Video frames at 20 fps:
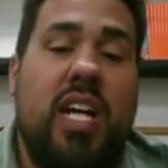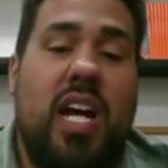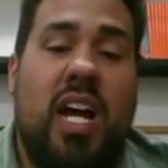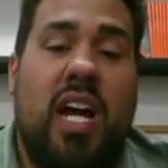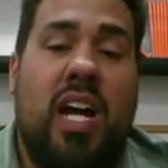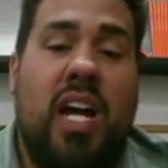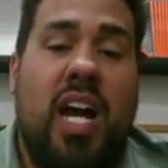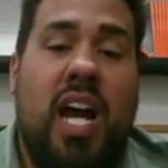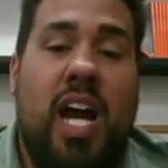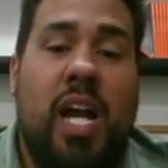
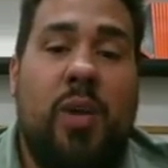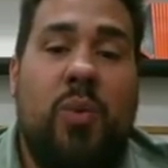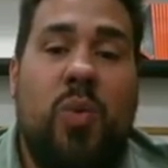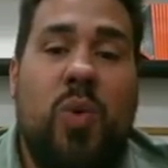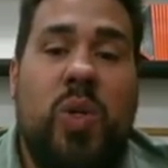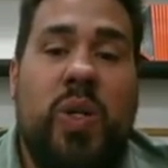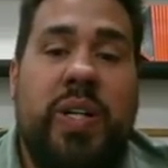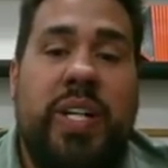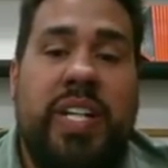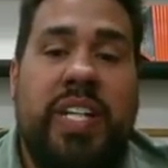I
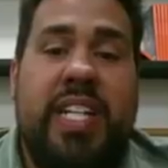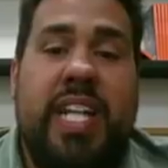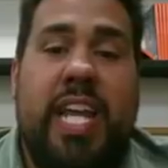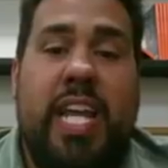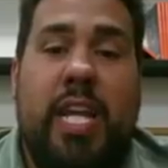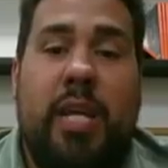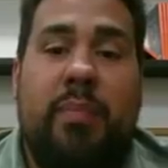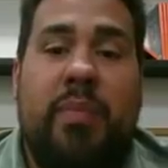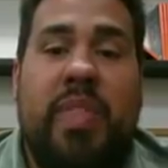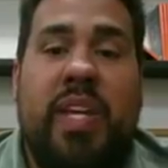would
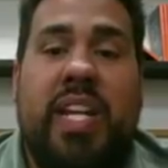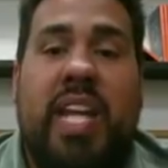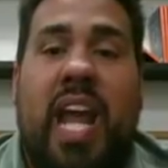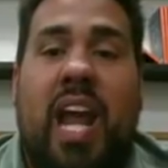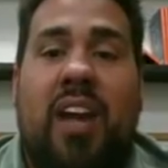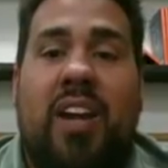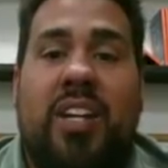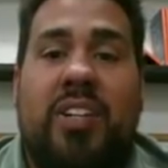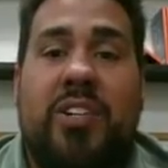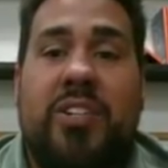name the
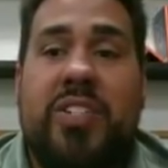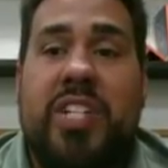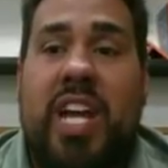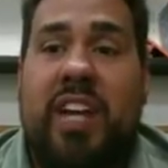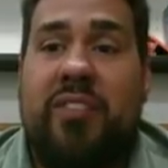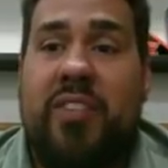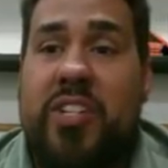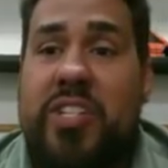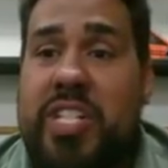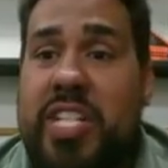characters
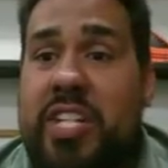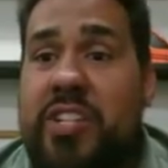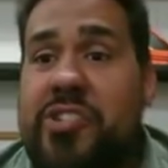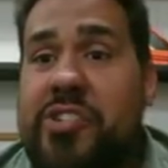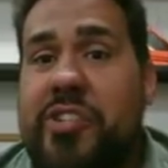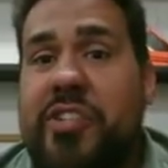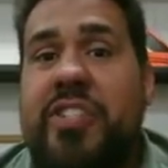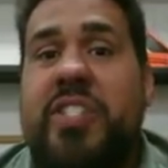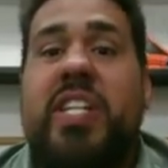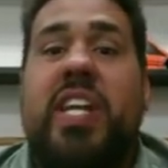after
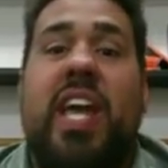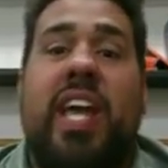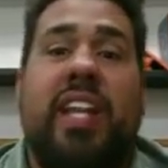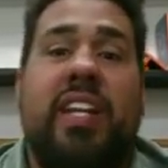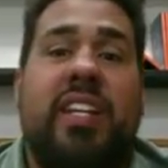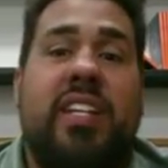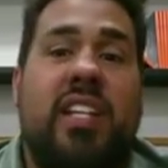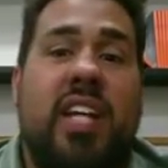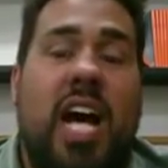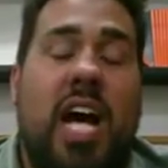teachers,
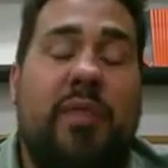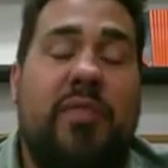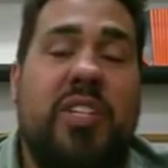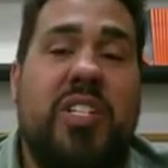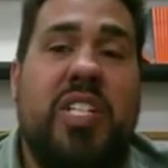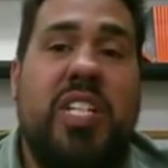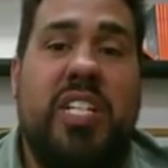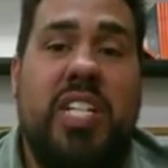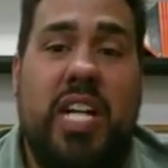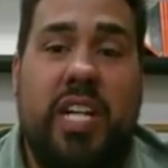and
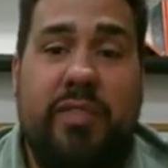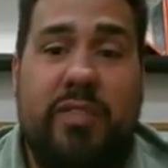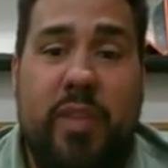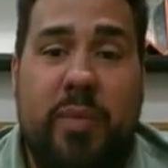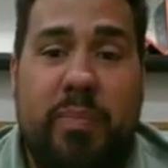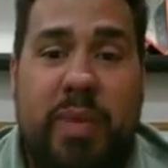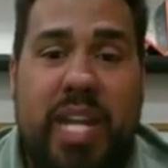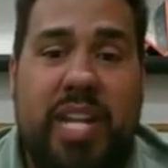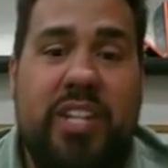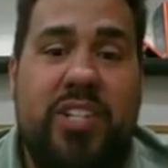obviously none of
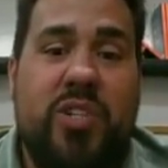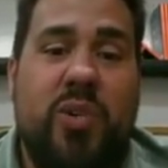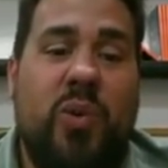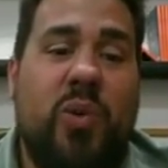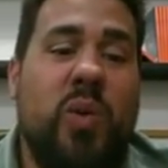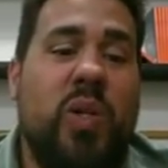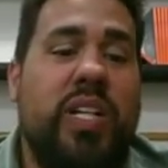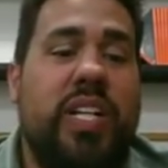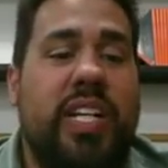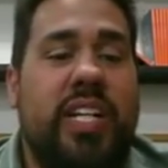them made it to
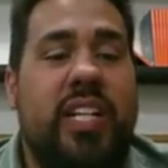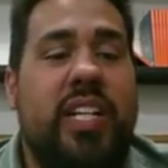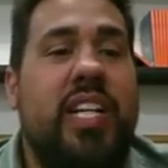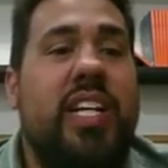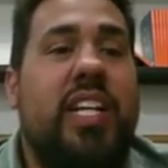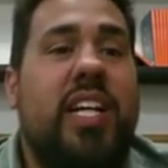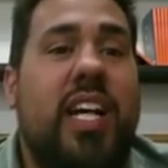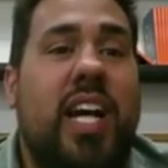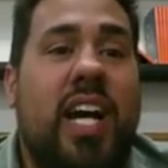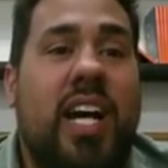Oregon.
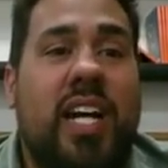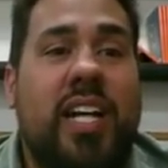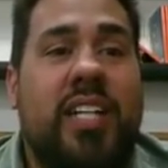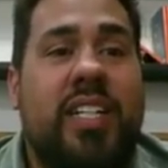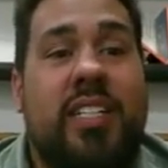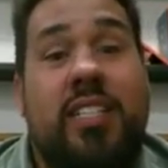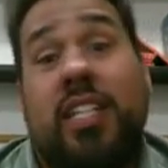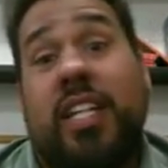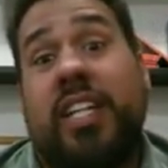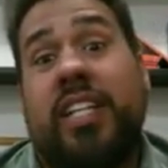
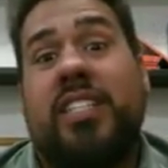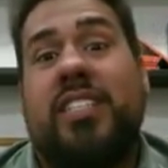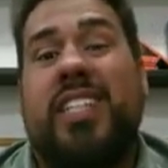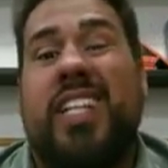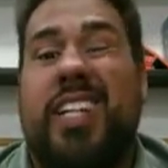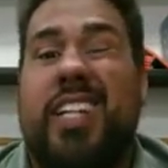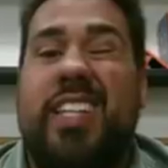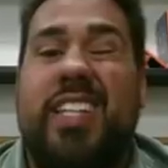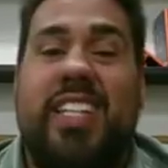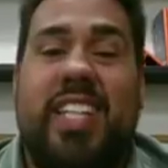I guess
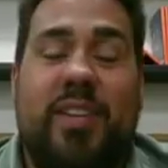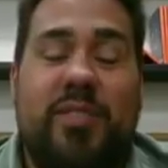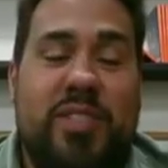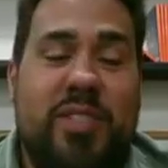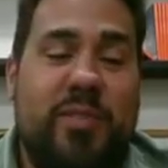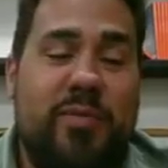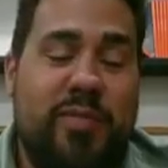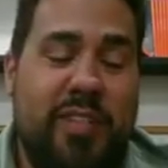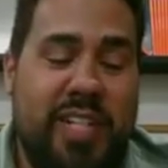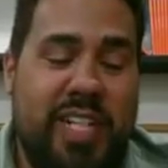they didn't think that
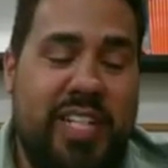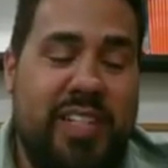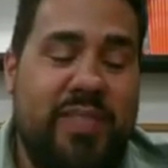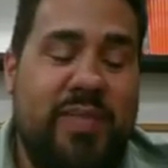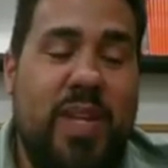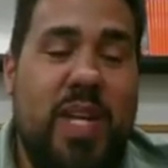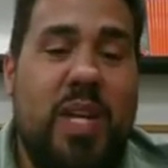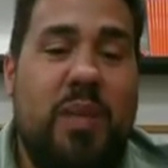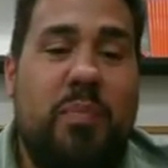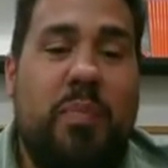was too funny.
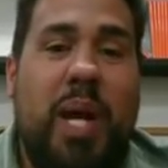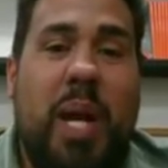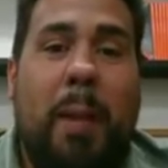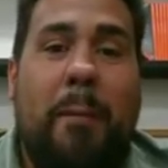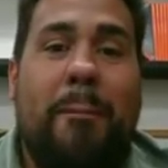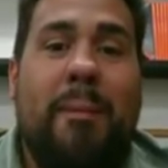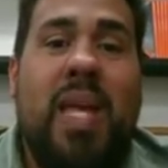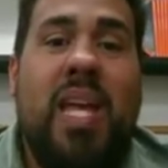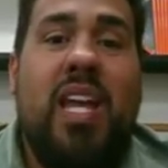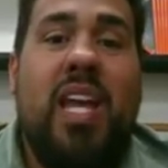
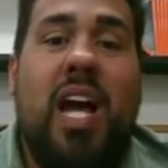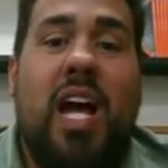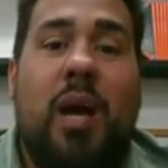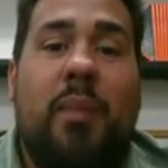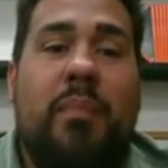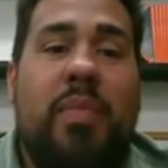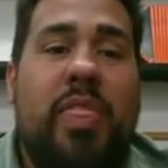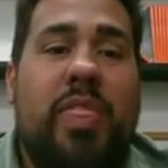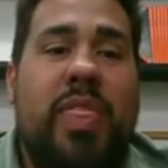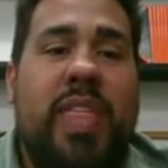But
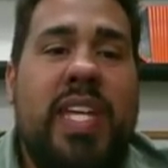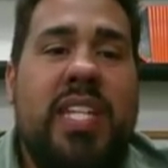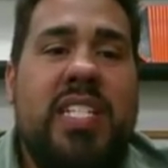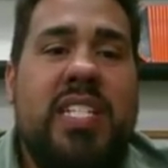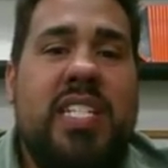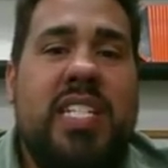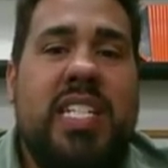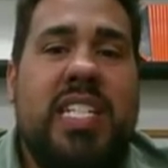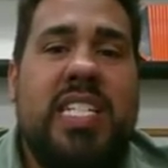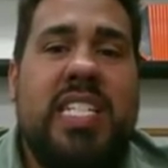
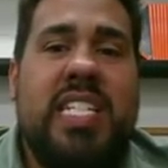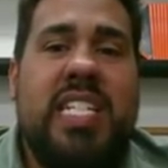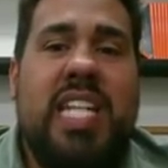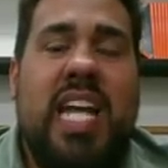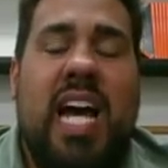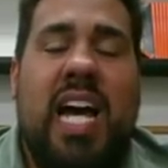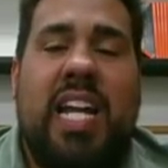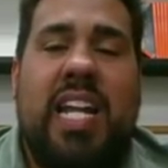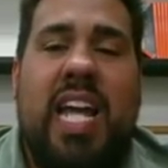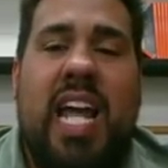this is
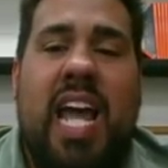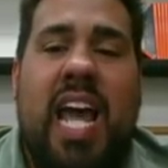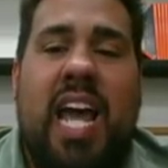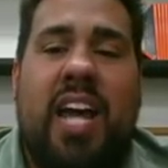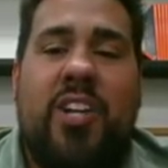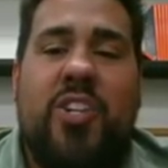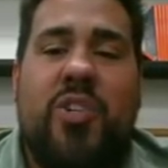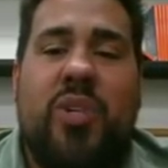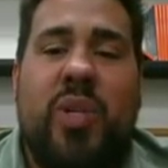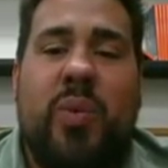not
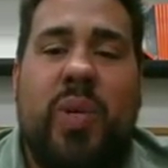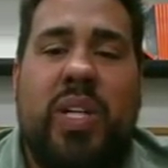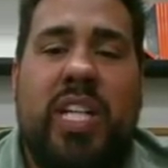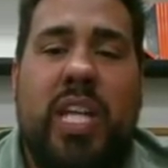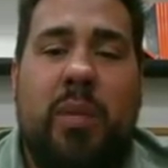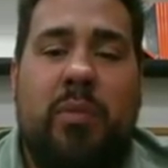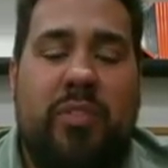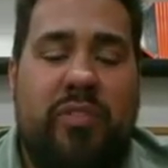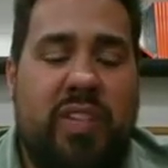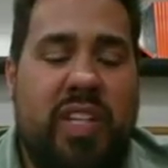actually what
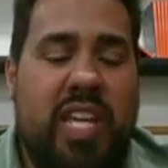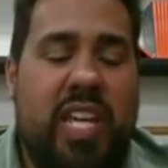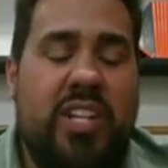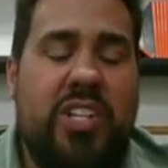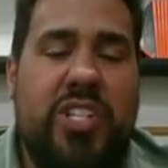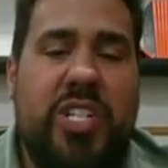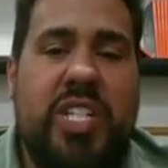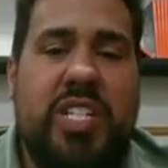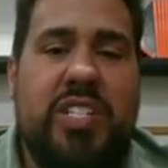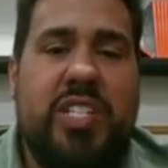
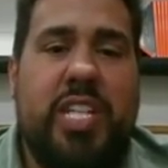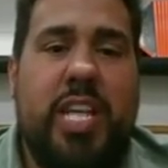gamification